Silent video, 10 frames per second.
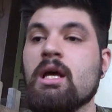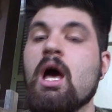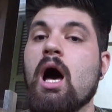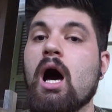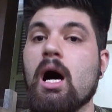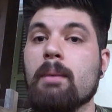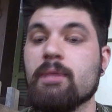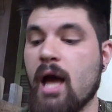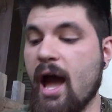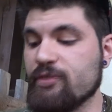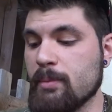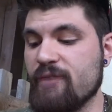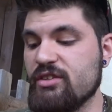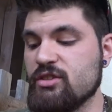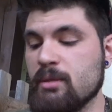After
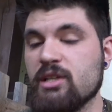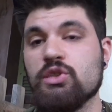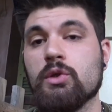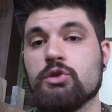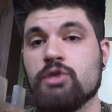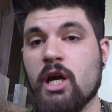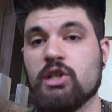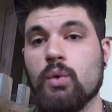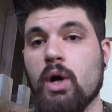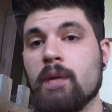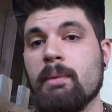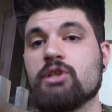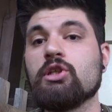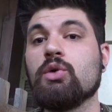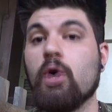about 15 minutes, you want to check your water, make
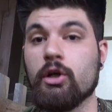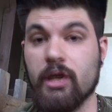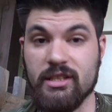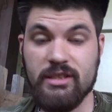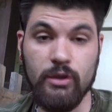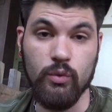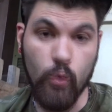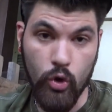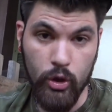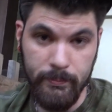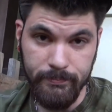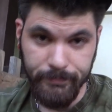sure your water is still warm.